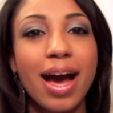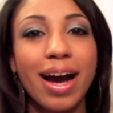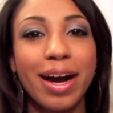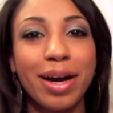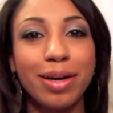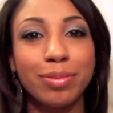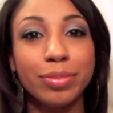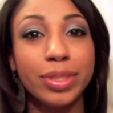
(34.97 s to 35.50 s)

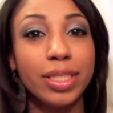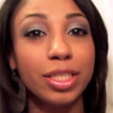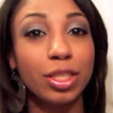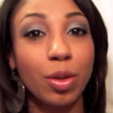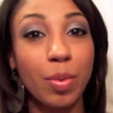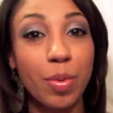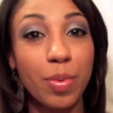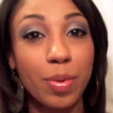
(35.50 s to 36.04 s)
um, since
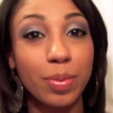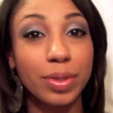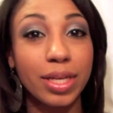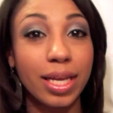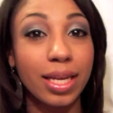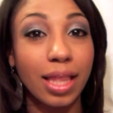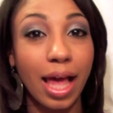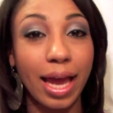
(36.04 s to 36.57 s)
so many people
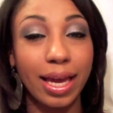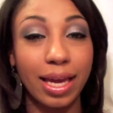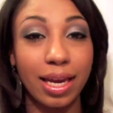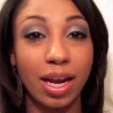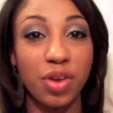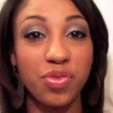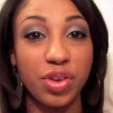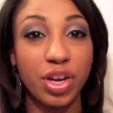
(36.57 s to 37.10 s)
did like it,
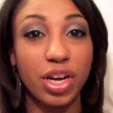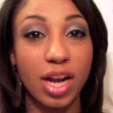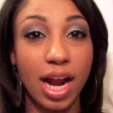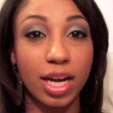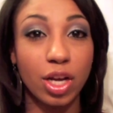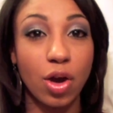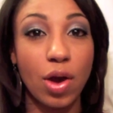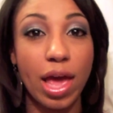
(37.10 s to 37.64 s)
I figured
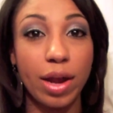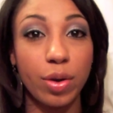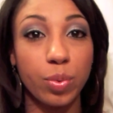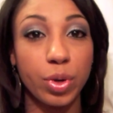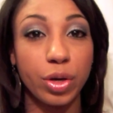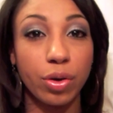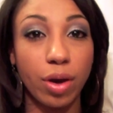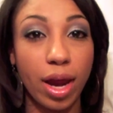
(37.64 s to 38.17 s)
I'd go ahead and
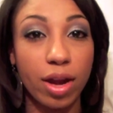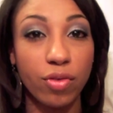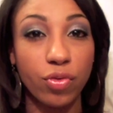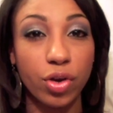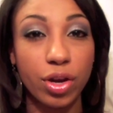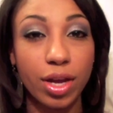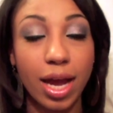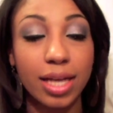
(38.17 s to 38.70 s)
recreate it
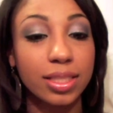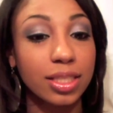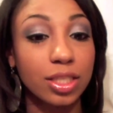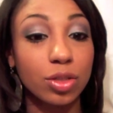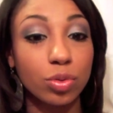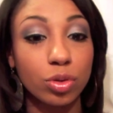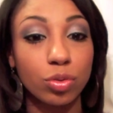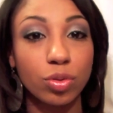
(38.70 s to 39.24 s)
for you guys
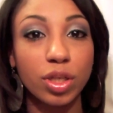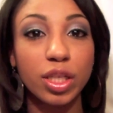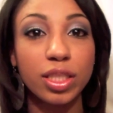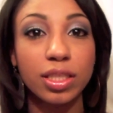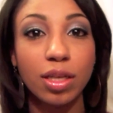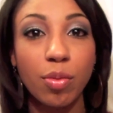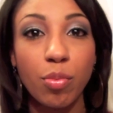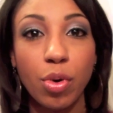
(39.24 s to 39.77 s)
because it was really
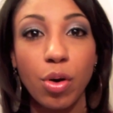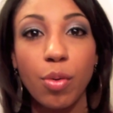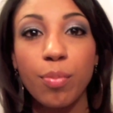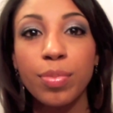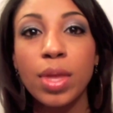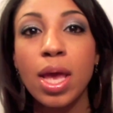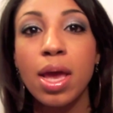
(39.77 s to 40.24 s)
simple.